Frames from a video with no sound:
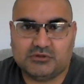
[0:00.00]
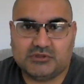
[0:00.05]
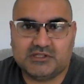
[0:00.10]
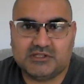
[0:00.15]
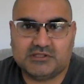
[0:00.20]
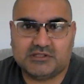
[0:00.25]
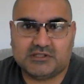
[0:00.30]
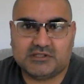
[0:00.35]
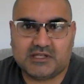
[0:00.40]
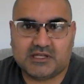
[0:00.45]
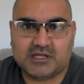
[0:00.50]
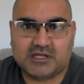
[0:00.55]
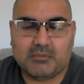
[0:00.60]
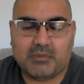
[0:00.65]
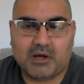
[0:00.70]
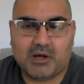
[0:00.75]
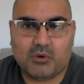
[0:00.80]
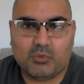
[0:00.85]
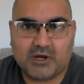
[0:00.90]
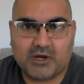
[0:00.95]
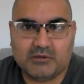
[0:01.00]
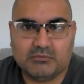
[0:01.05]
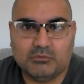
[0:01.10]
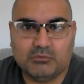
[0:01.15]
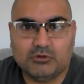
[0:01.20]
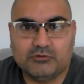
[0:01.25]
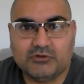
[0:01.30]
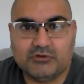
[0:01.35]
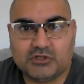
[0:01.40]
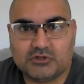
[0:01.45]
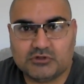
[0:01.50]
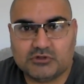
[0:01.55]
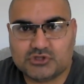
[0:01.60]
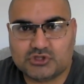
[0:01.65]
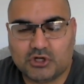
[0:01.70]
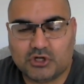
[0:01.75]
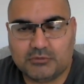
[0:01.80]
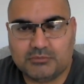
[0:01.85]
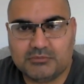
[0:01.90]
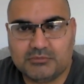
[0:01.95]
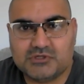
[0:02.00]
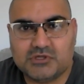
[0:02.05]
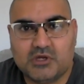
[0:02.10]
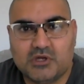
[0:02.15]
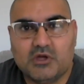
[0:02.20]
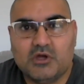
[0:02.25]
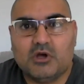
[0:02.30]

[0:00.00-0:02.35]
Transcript: need to think about when moving your stops,